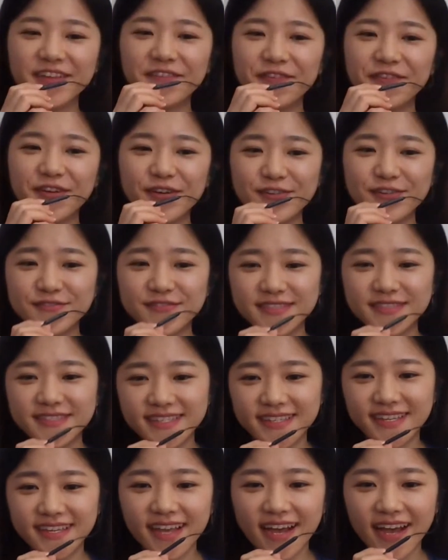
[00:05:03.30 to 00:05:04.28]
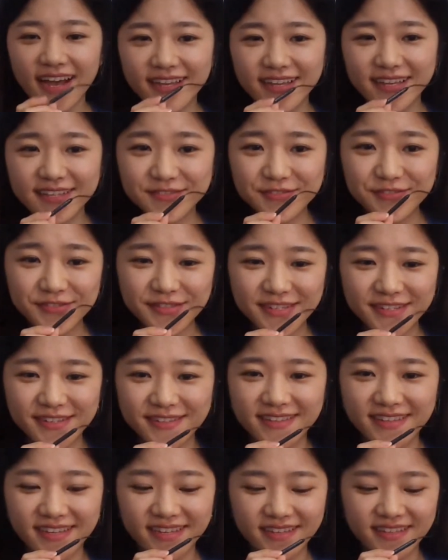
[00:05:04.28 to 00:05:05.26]
difficult to see IE
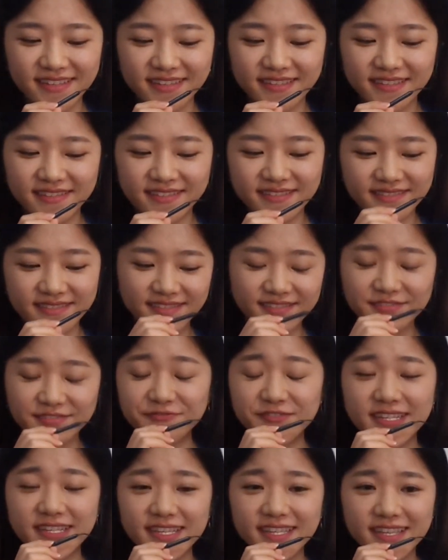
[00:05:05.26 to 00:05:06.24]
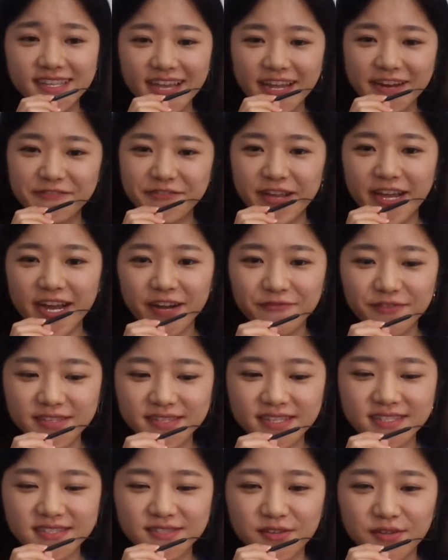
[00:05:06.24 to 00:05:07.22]
student in 3DD area,
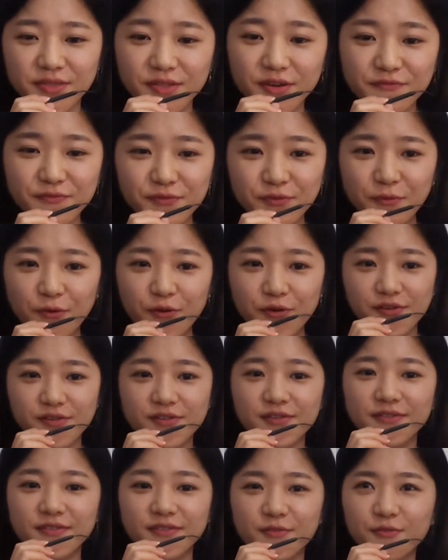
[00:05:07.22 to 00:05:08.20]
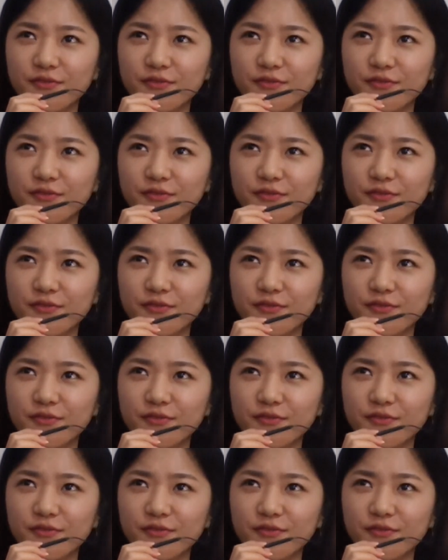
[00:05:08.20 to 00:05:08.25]
which is the third floor.